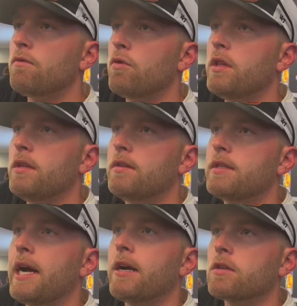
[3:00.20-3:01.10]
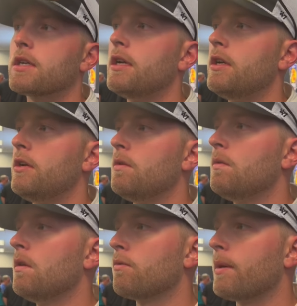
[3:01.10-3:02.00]
of what the tire's going to do
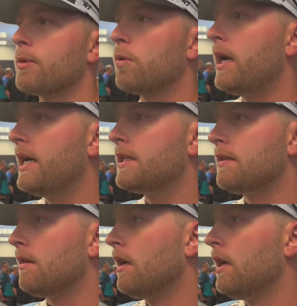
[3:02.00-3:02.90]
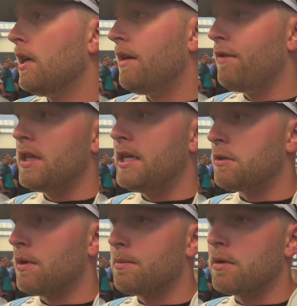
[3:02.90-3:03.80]
rubber wise and if it
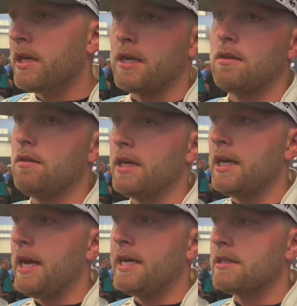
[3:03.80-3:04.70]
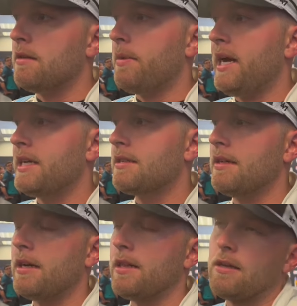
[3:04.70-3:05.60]
lays rubber like it has in the past,
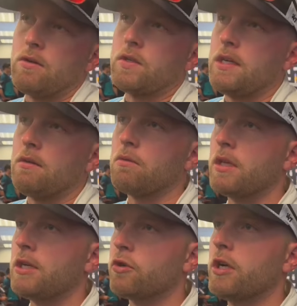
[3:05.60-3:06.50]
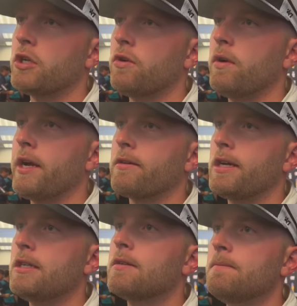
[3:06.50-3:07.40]
then I think you'll see a really traditional night race.